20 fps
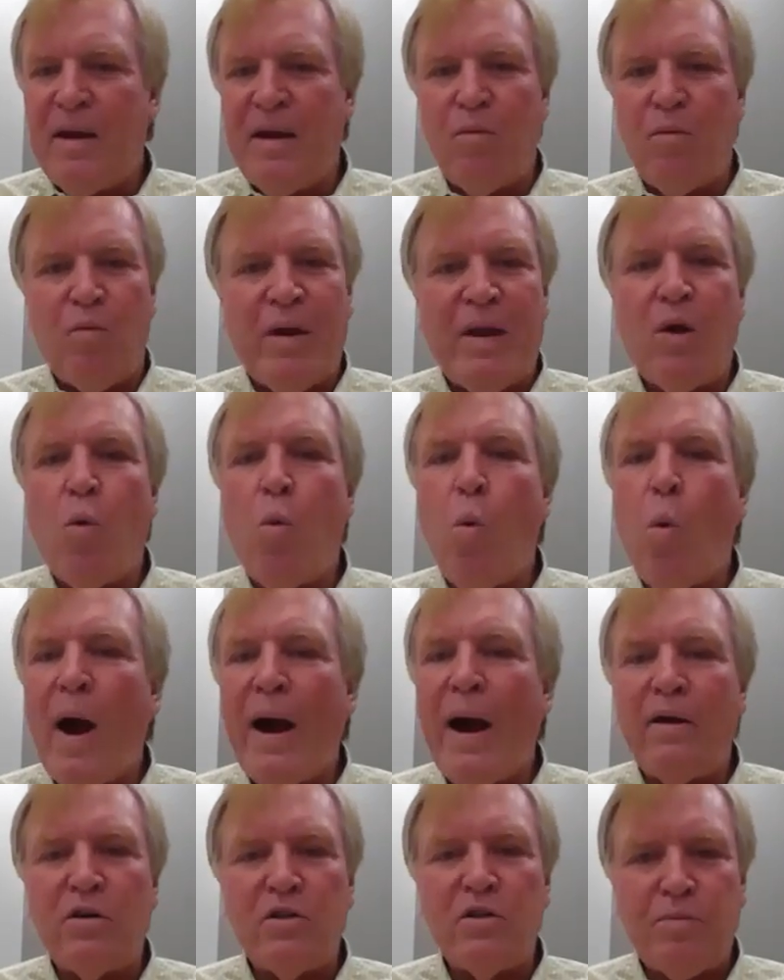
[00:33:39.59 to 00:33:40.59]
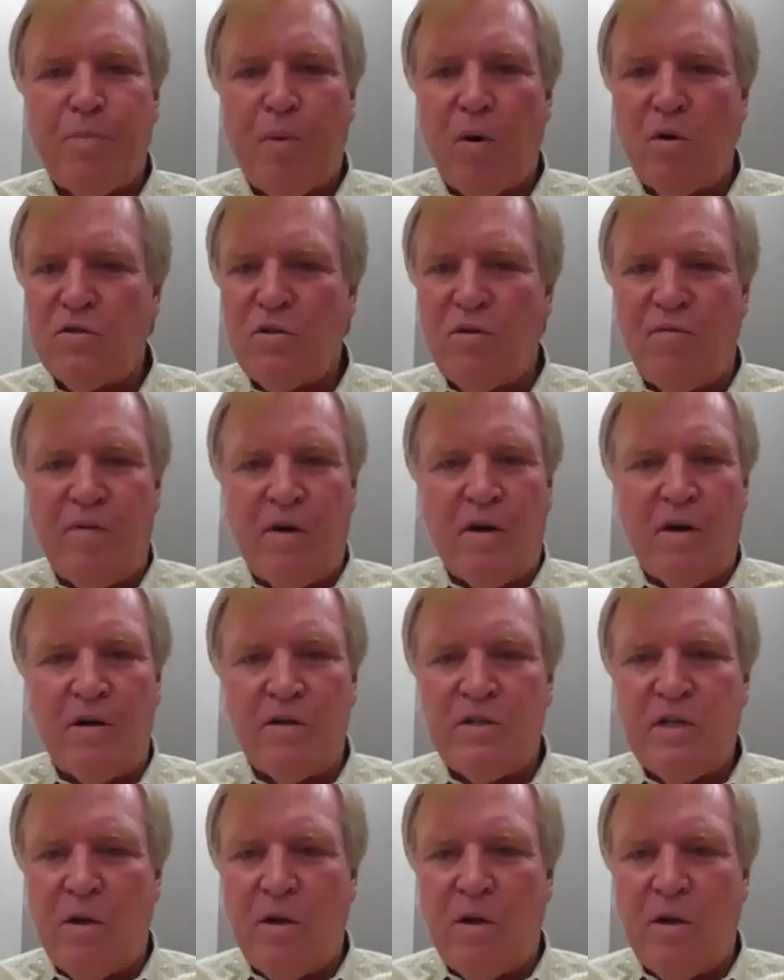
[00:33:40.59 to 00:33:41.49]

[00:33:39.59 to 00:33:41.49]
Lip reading: it requires perseverance.